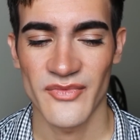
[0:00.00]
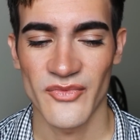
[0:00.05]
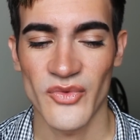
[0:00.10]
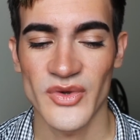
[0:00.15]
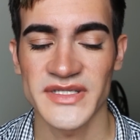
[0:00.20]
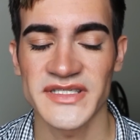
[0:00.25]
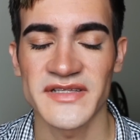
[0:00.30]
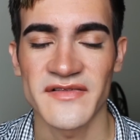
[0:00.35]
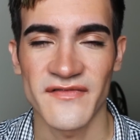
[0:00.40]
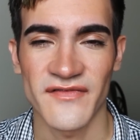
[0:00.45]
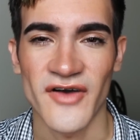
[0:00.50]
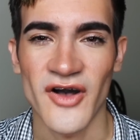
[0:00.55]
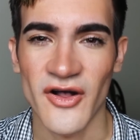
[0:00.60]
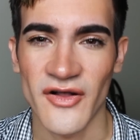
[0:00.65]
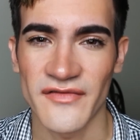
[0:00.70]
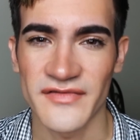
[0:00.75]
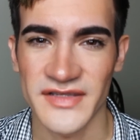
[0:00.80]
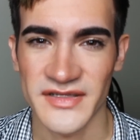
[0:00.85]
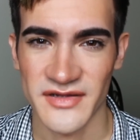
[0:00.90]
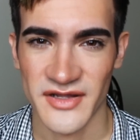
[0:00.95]
was
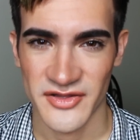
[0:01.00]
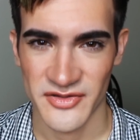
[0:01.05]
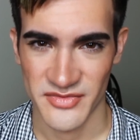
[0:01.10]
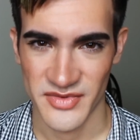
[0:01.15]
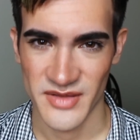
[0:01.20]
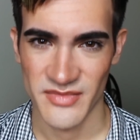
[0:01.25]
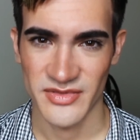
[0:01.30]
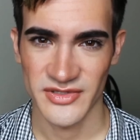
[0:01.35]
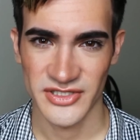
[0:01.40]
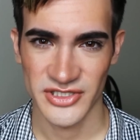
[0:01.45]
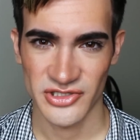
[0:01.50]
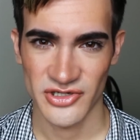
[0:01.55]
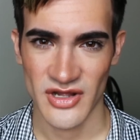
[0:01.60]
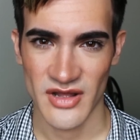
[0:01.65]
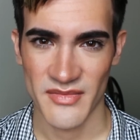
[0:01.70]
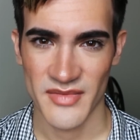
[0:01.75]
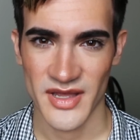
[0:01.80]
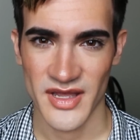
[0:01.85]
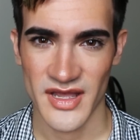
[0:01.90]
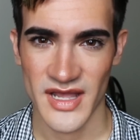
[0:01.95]
involved in other people's
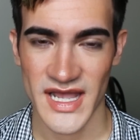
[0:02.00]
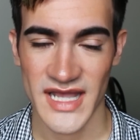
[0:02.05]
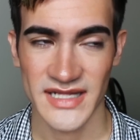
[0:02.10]
drama.